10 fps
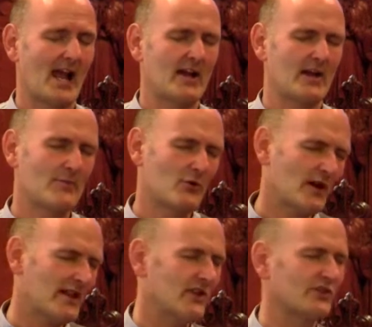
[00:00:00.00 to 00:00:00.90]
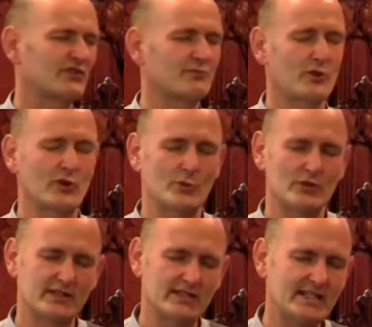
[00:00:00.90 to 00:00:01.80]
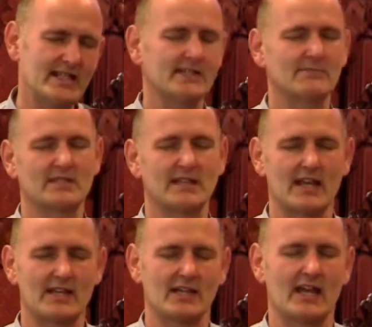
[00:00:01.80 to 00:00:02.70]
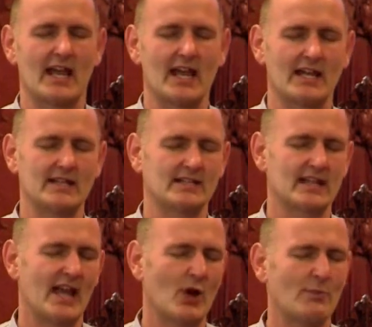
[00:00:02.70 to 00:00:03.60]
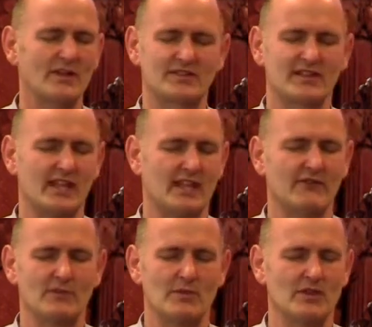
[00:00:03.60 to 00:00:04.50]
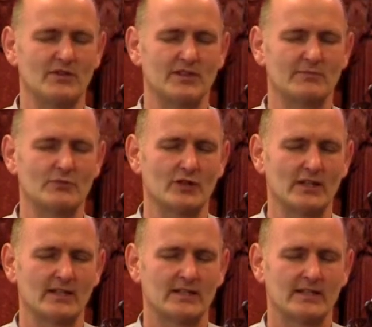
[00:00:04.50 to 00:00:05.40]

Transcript: And I pray that your Spirit would knit them together and help us to hear from you this morning.